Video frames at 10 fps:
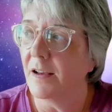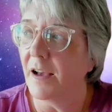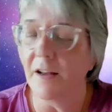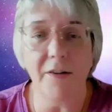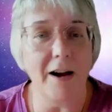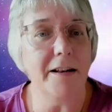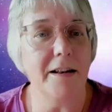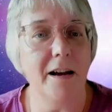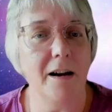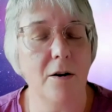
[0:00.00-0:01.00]
And right
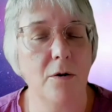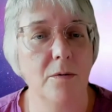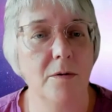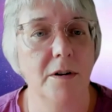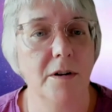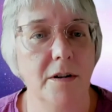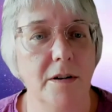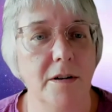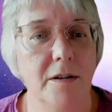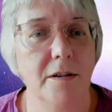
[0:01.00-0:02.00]
now,
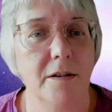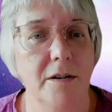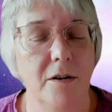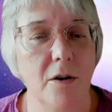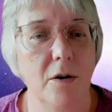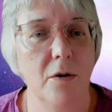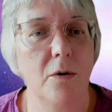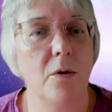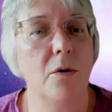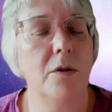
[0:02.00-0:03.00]

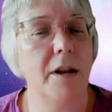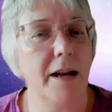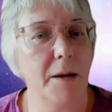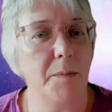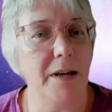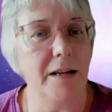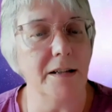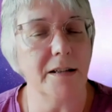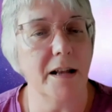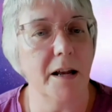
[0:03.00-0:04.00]
all the light
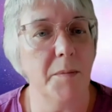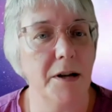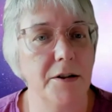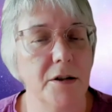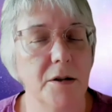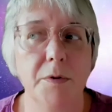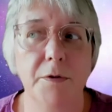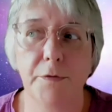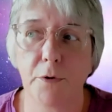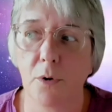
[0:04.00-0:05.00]
beings that I mentioned
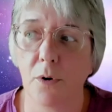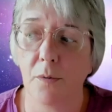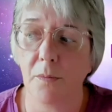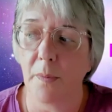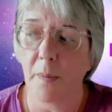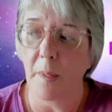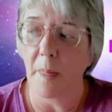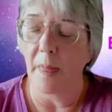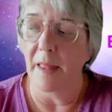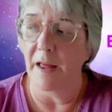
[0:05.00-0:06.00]
before,
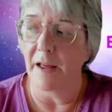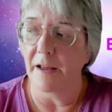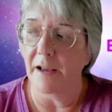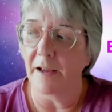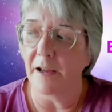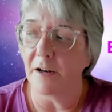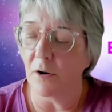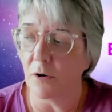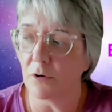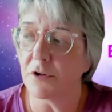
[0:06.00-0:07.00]
and
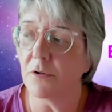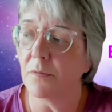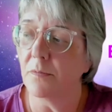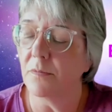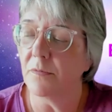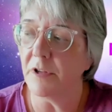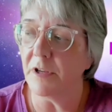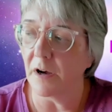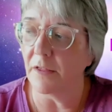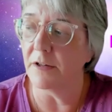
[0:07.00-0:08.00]
also the
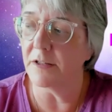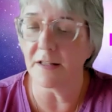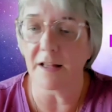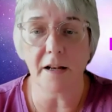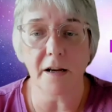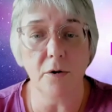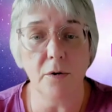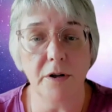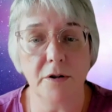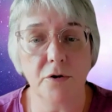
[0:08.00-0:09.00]
others that are
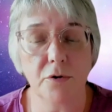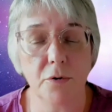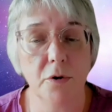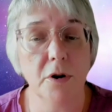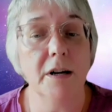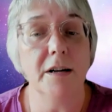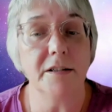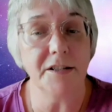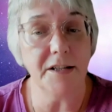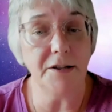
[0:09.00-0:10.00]
going to
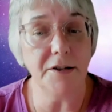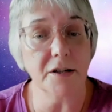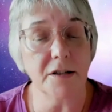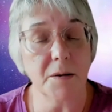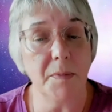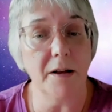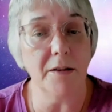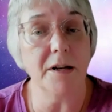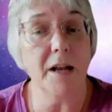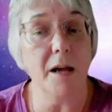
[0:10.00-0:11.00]
teach us about
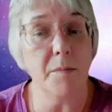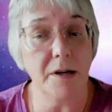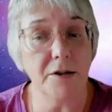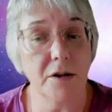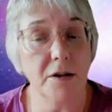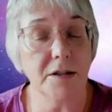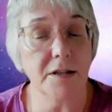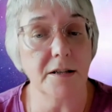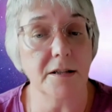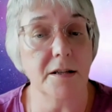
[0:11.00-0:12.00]
the dimensional
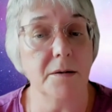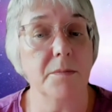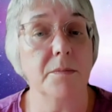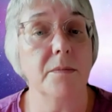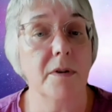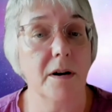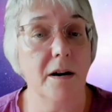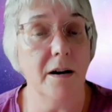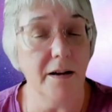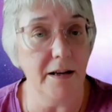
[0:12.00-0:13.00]
system,
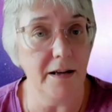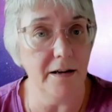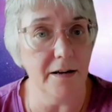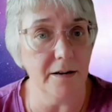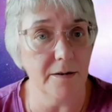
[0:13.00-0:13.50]
are here.